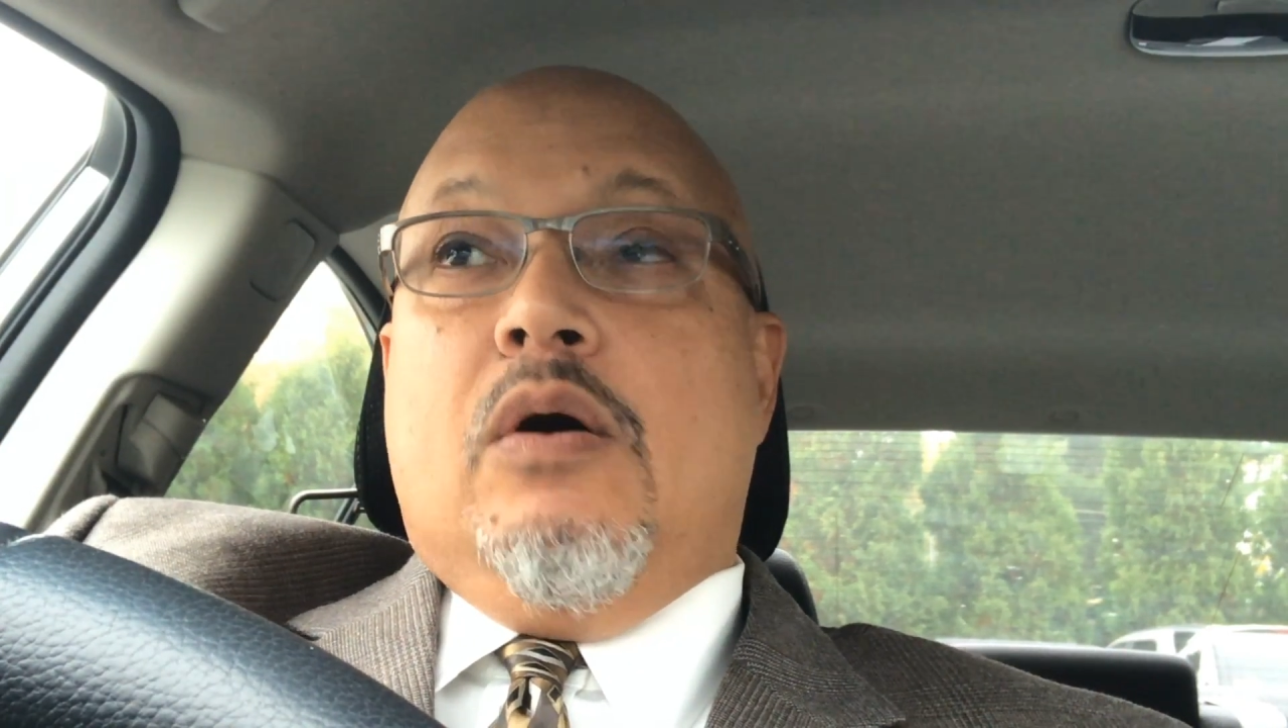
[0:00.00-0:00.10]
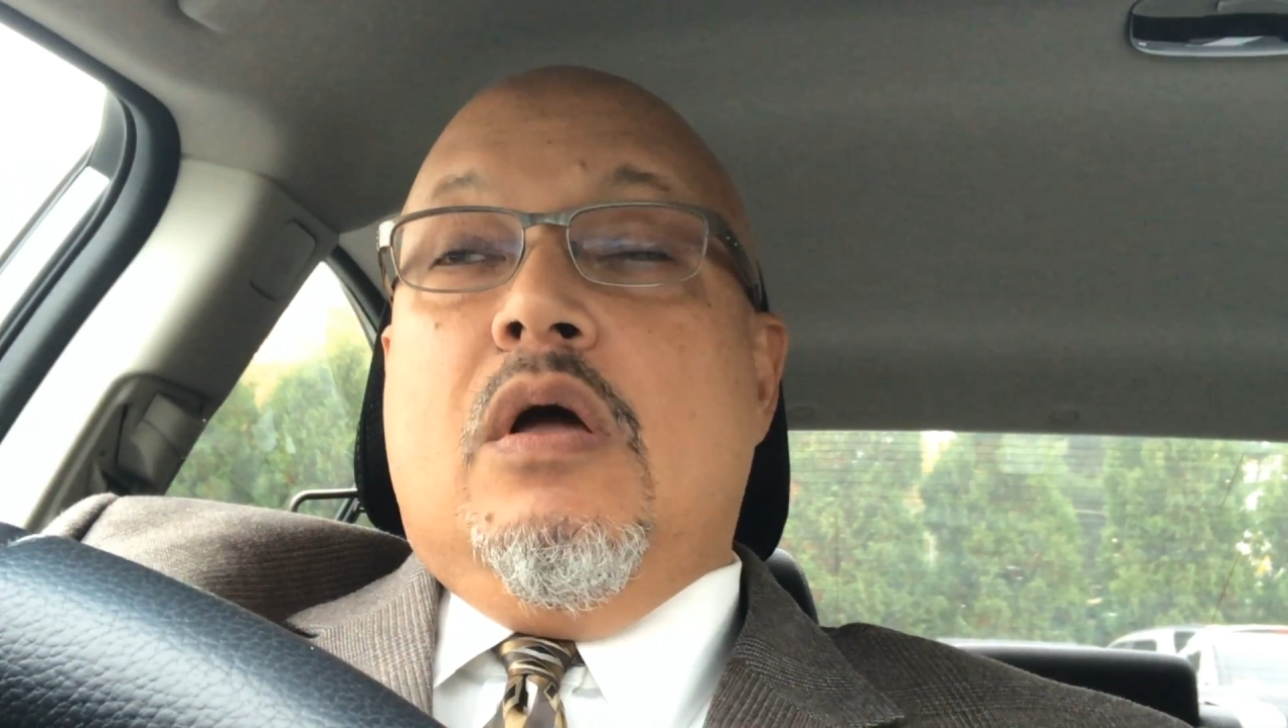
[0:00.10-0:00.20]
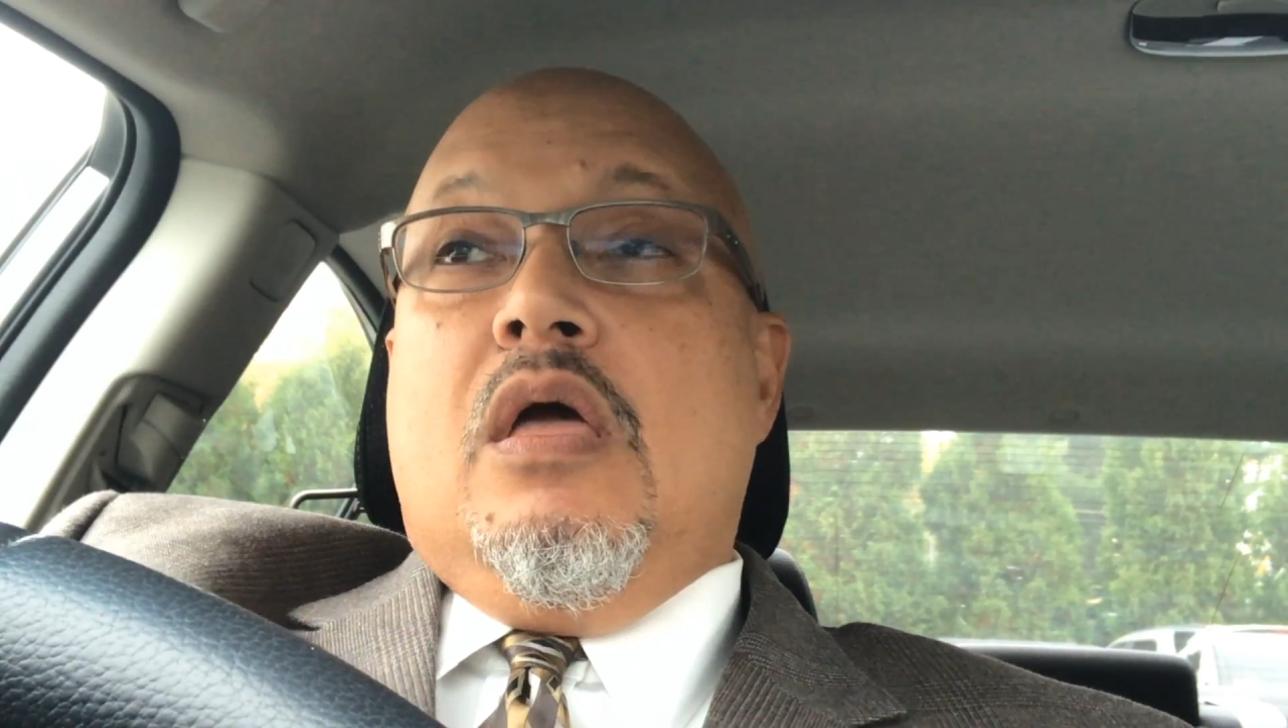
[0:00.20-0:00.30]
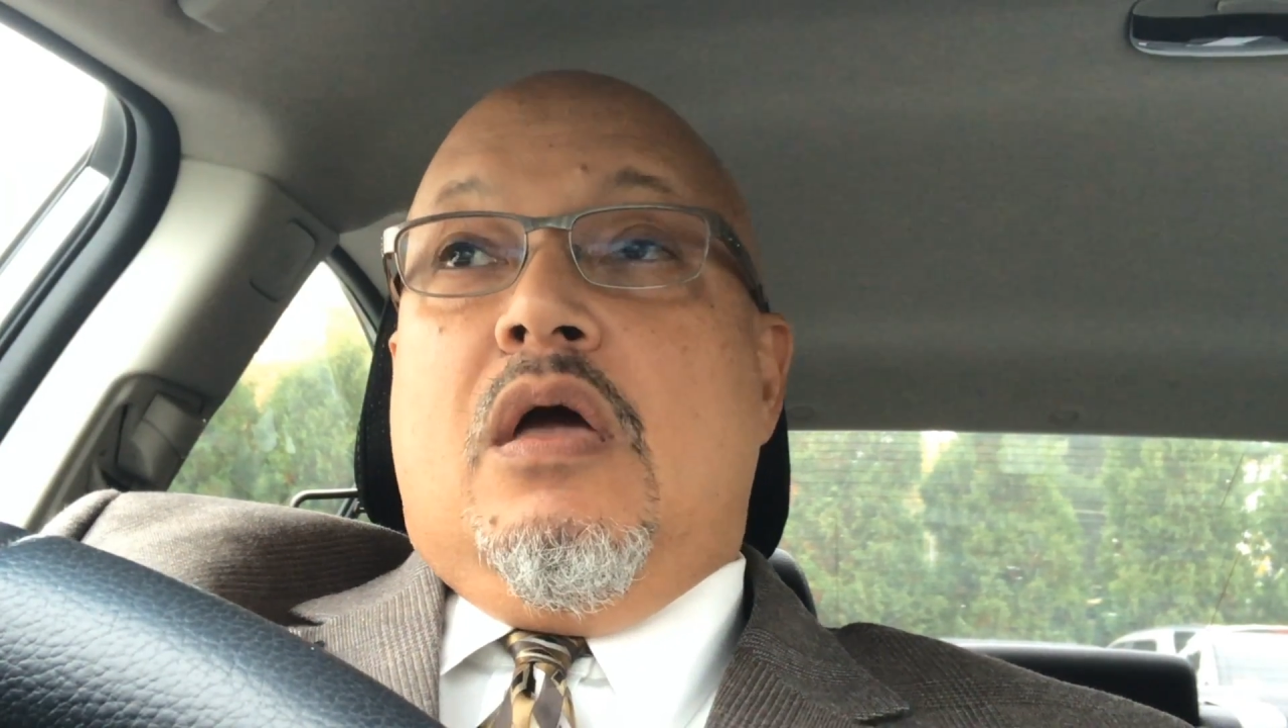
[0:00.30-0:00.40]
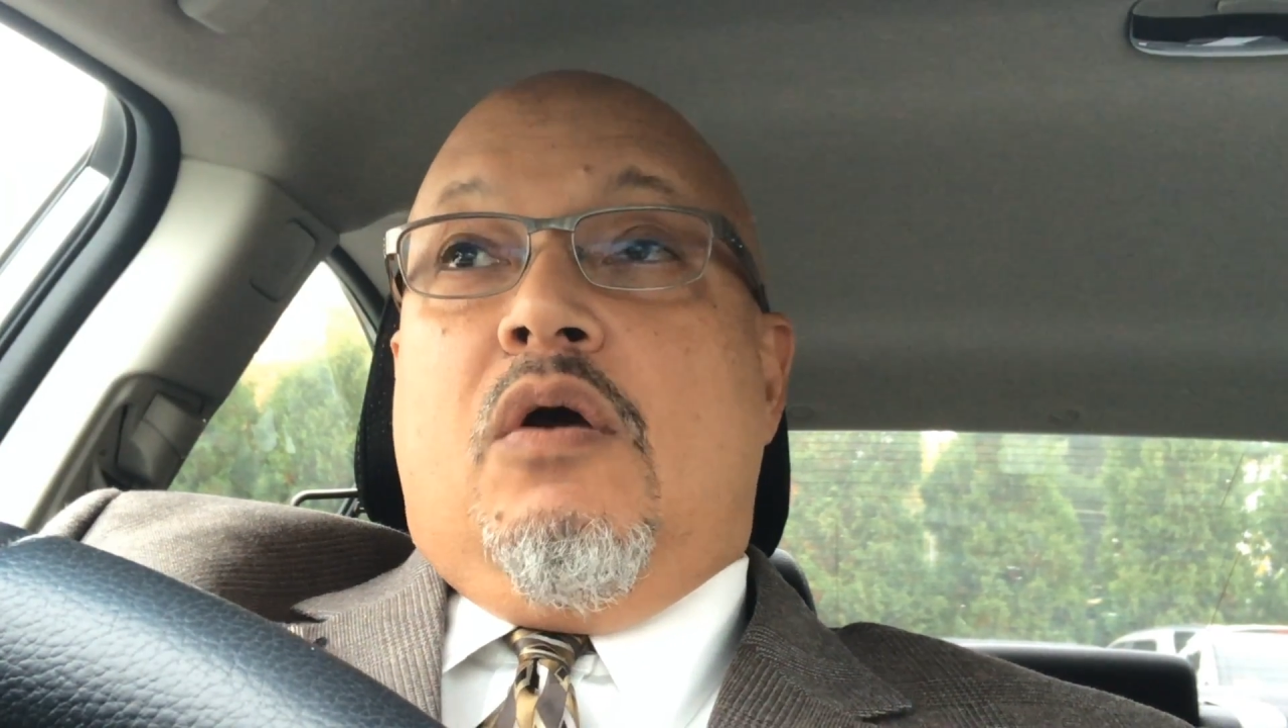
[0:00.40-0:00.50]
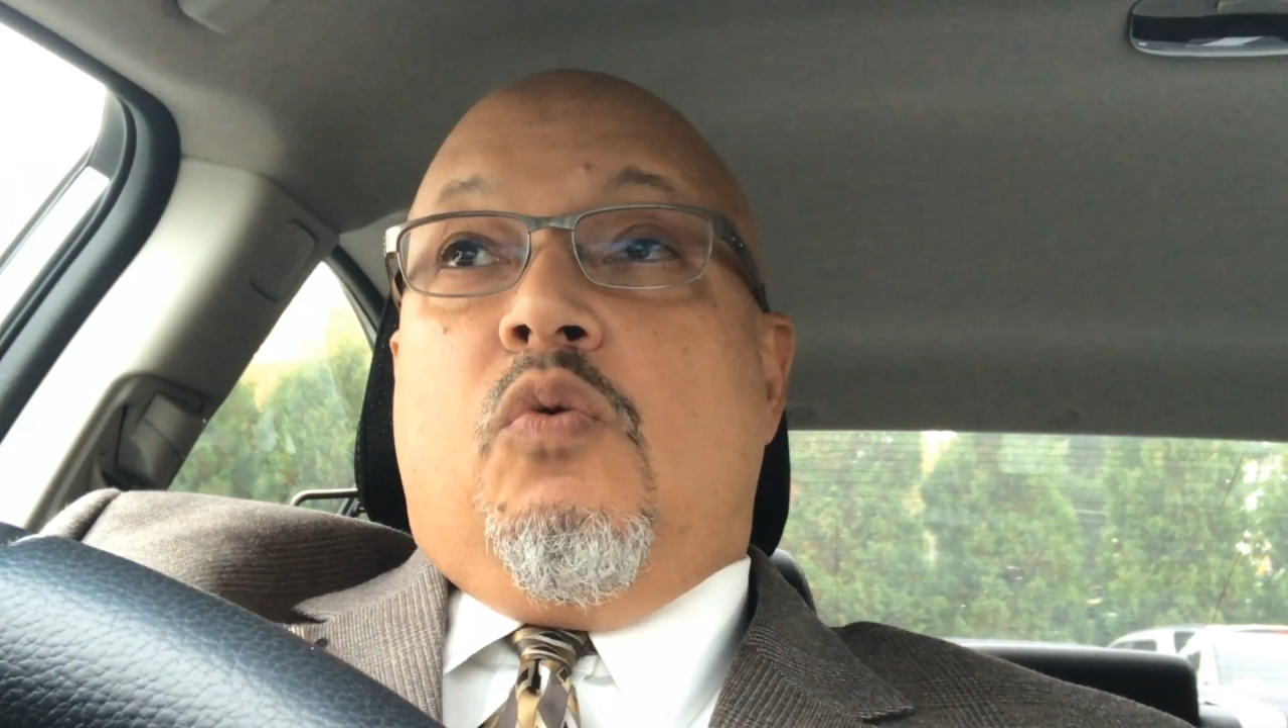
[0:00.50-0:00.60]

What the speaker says: Now,